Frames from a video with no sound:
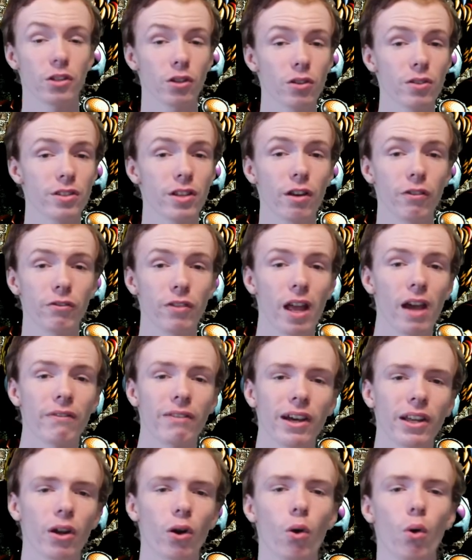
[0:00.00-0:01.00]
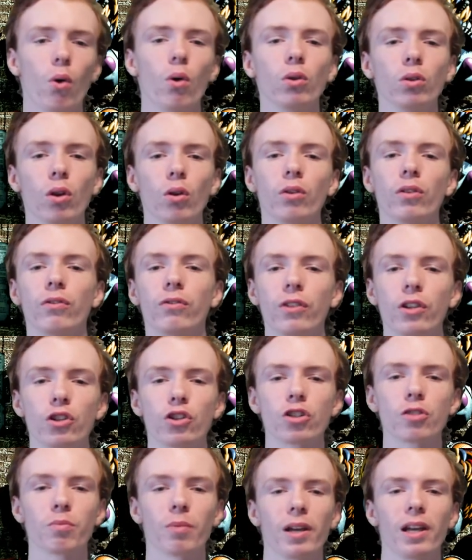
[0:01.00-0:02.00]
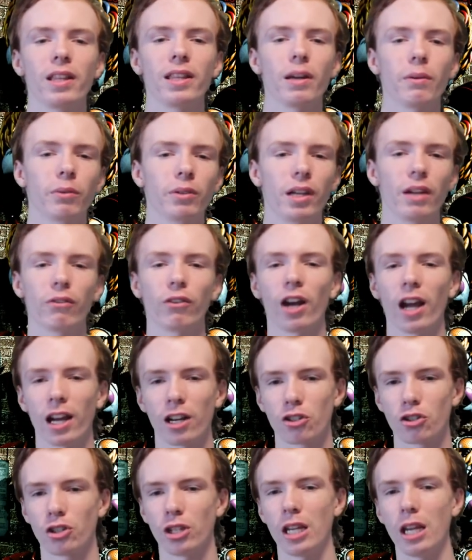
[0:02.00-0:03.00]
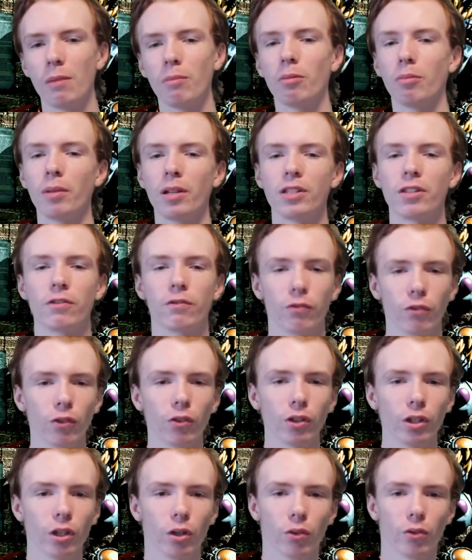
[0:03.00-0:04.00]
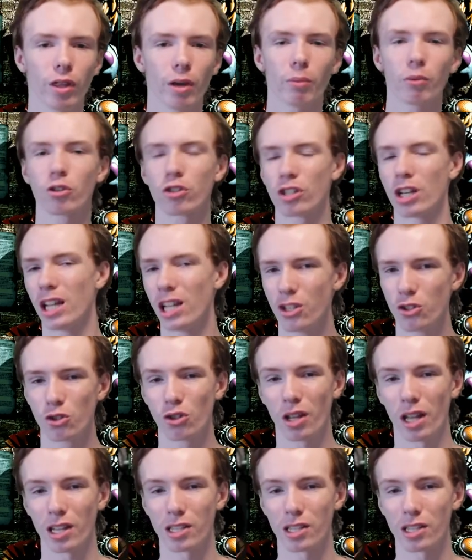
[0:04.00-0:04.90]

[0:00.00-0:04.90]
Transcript: It turns out FNAF had a whole load of features planned that were never actually implemented fully or that were changed